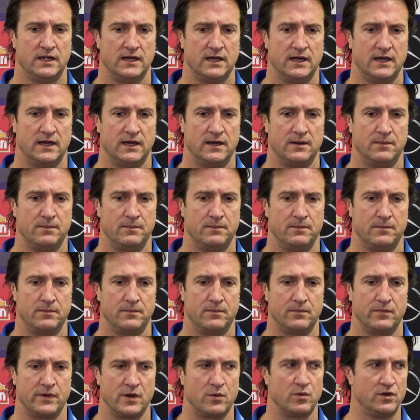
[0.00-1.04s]
um,
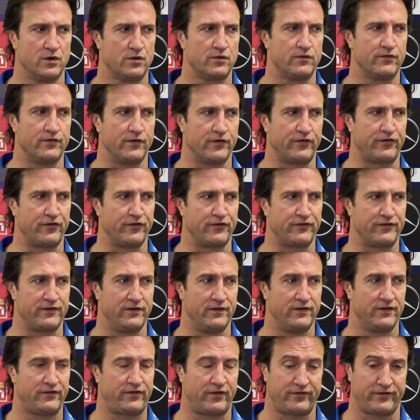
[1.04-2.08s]
you know, we're looking for
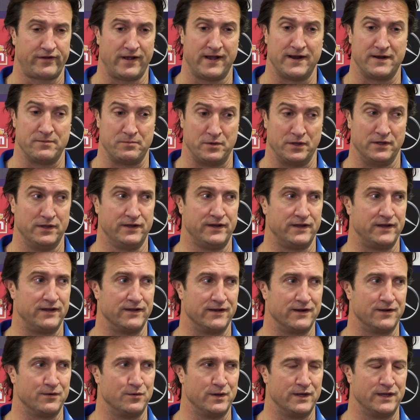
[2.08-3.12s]
sustainability.
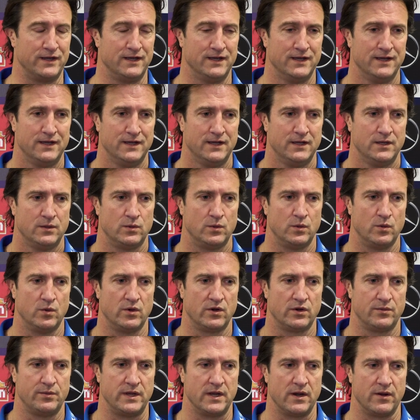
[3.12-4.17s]
You know, we, we
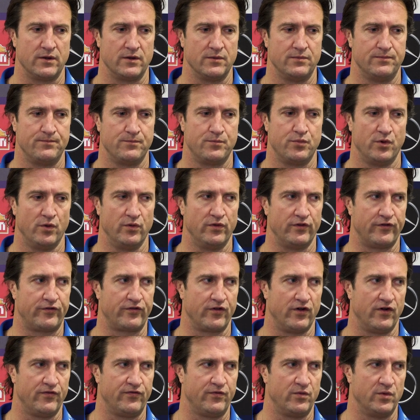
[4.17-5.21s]
want to be able to pull this
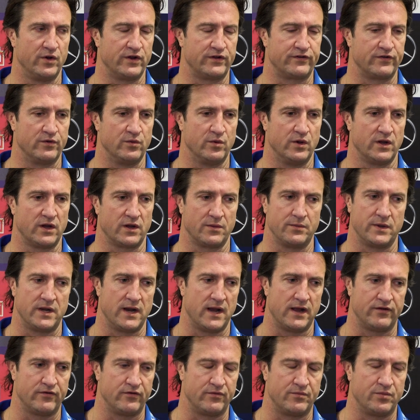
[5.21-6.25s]
off week to week. I mean,
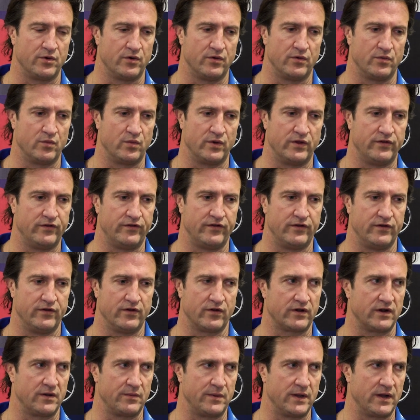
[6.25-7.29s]
100 point wins you're
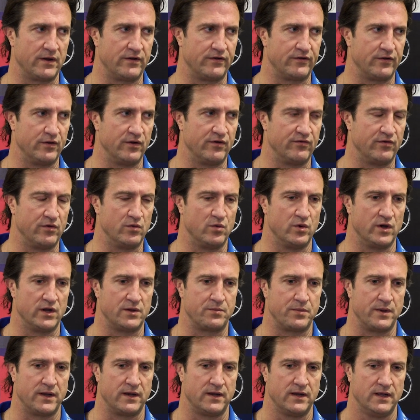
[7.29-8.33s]
not going to be able to do every
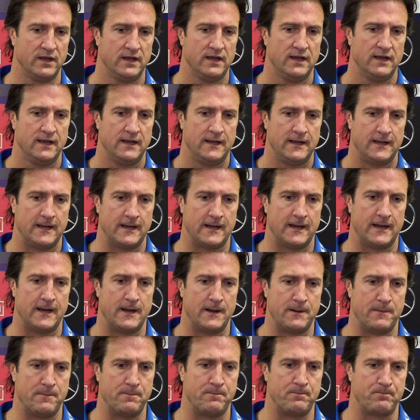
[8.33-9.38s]
week, but
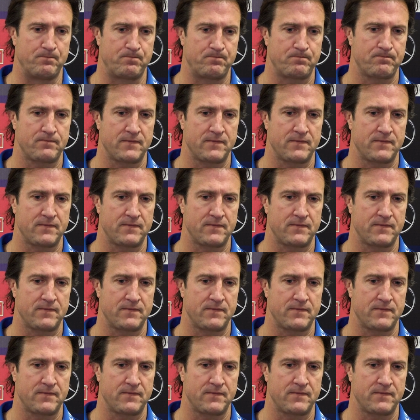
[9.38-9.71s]
um,